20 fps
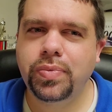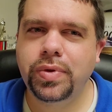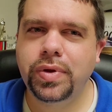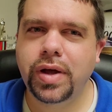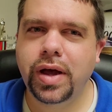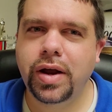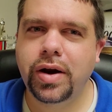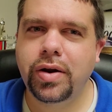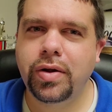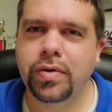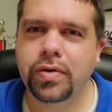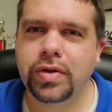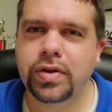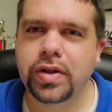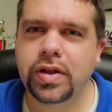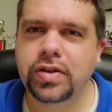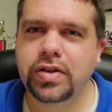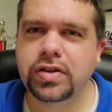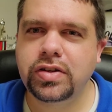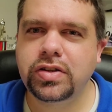I don't know,
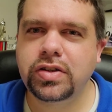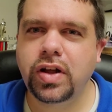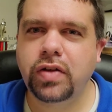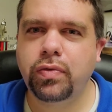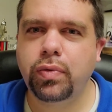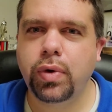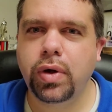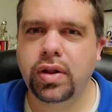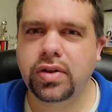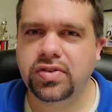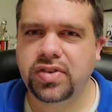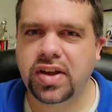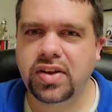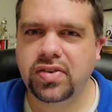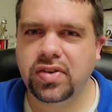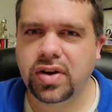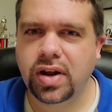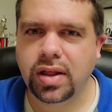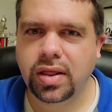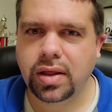it's just
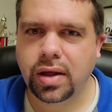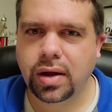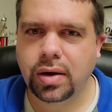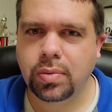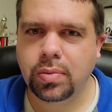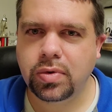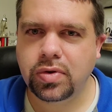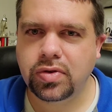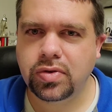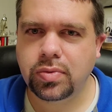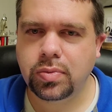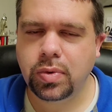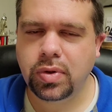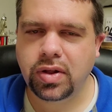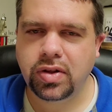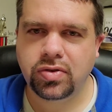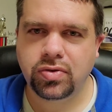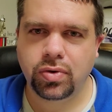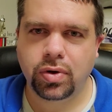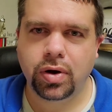self-realization, I thought, was really
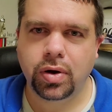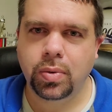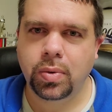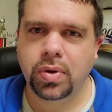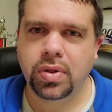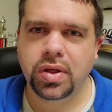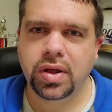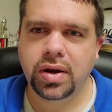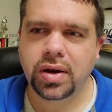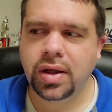strong with it.